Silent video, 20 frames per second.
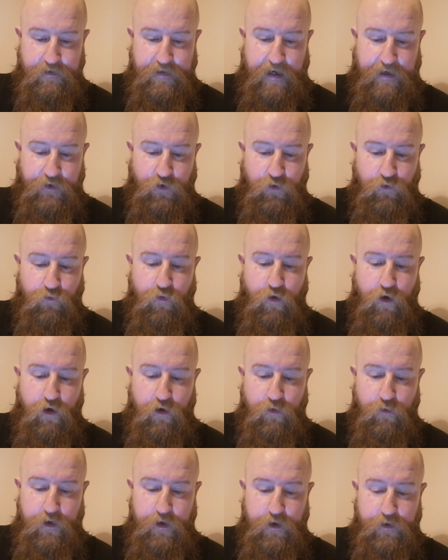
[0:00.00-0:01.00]
Daniel
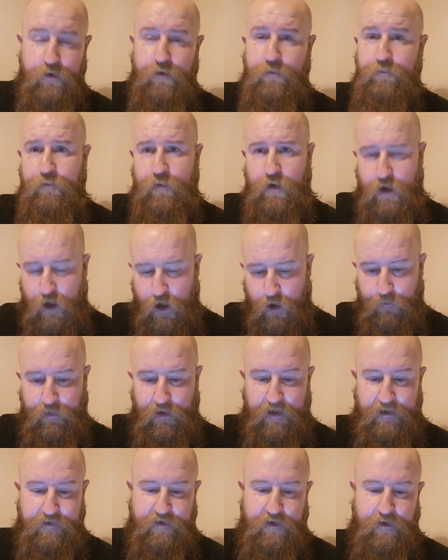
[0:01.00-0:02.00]
Raworth, God
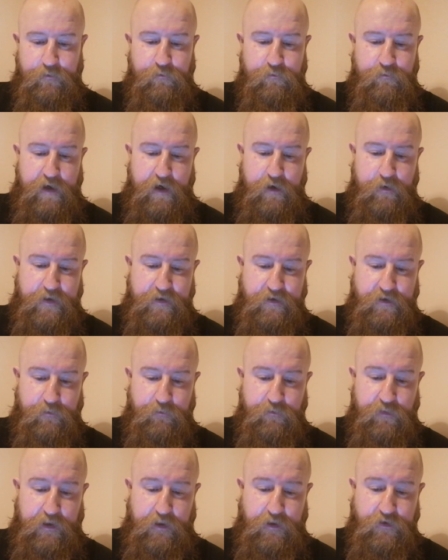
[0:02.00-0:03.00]
bless him, may he rest
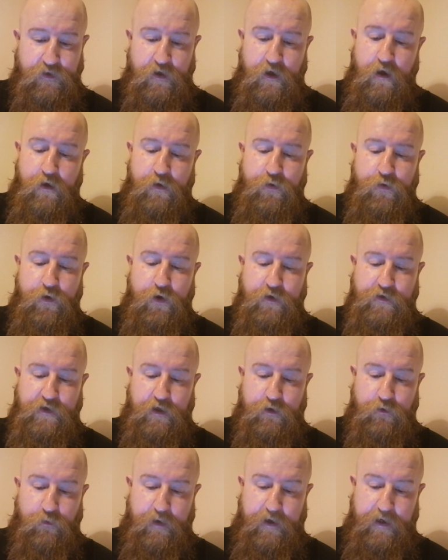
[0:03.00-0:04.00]
in peace,
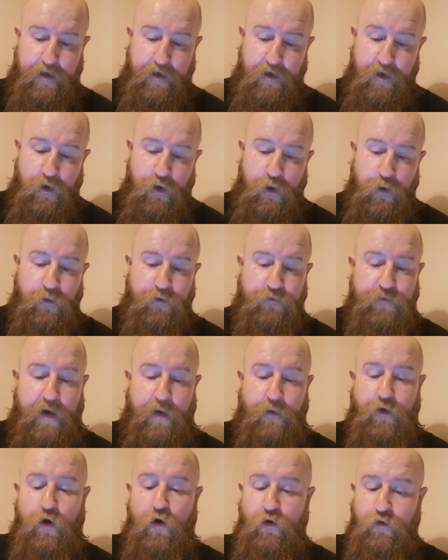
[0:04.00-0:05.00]
33, was
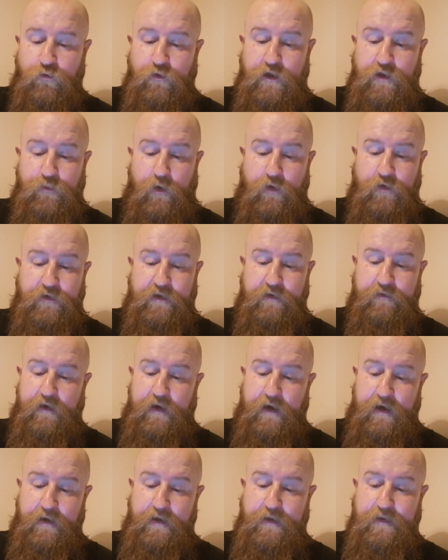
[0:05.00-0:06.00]
found unresponsive
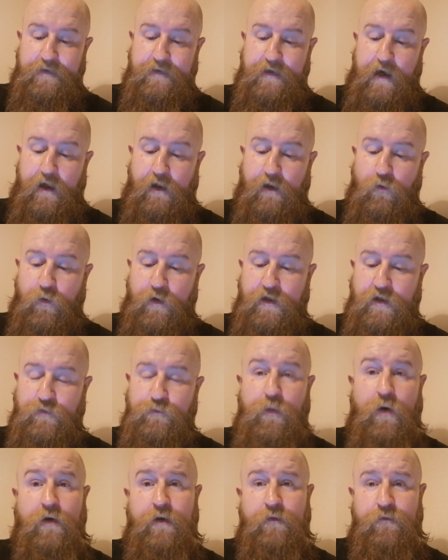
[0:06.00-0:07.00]
in his cell with his
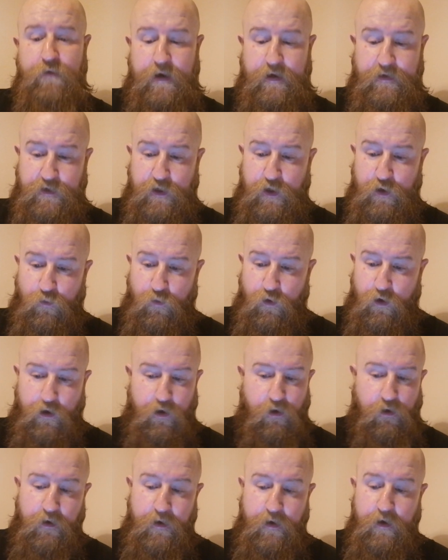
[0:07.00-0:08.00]
body facing the
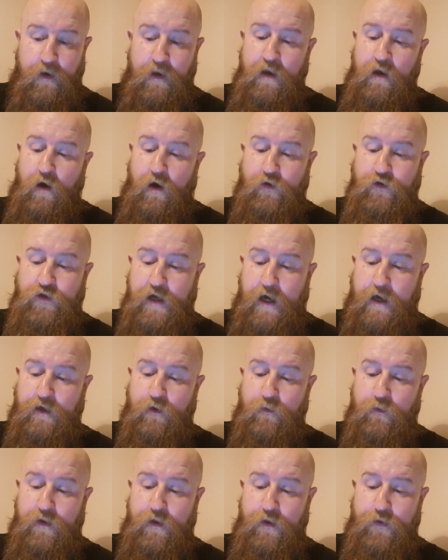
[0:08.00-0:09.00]
wall on
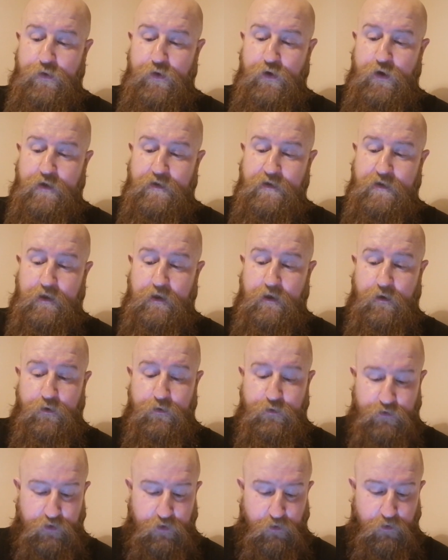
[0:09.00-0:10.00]
January the
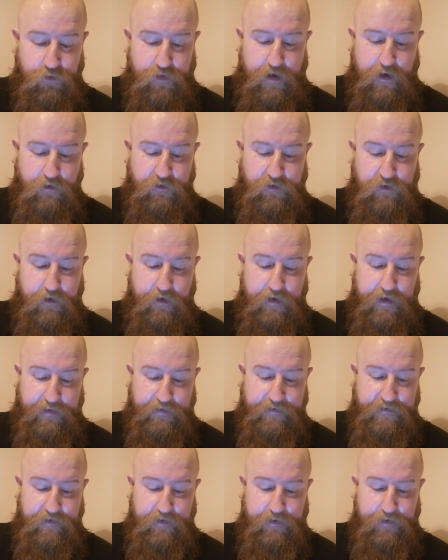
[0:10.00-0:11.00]
13th,
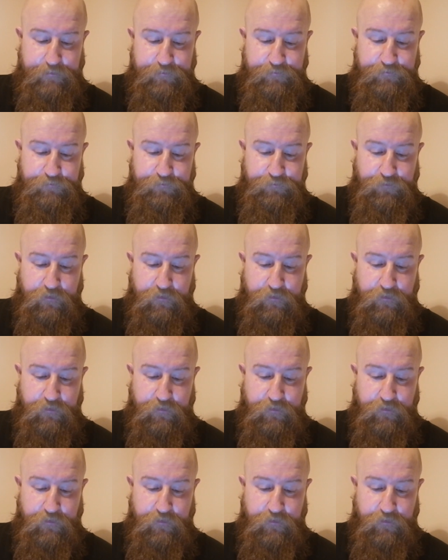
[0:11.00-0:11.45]
2018.